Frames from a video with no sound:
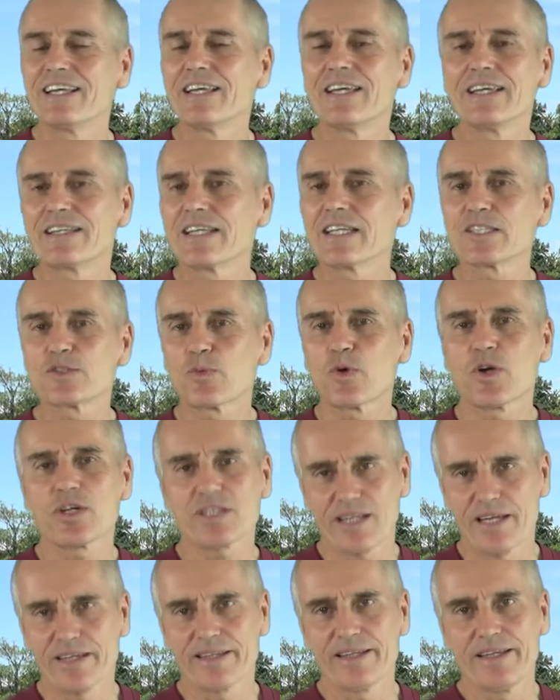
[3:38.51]
It doesn't work
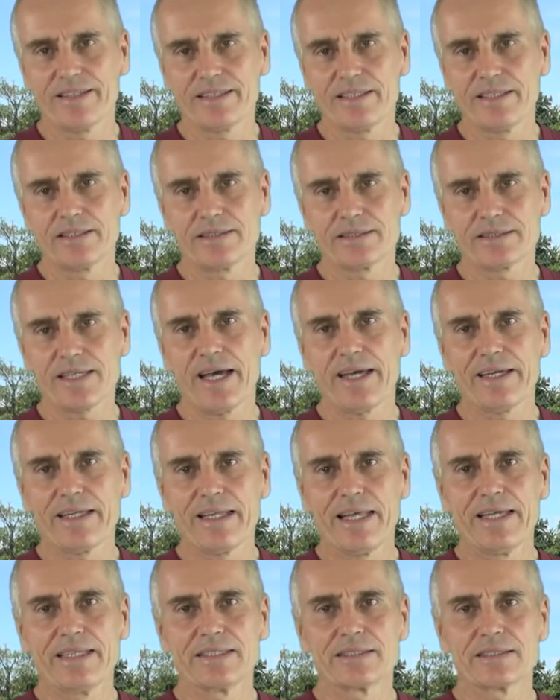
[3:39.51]
like that here in
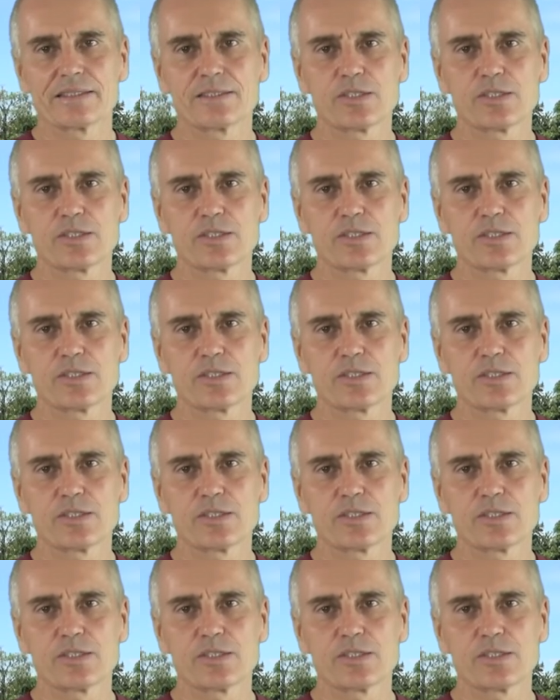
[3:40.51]
Thailand.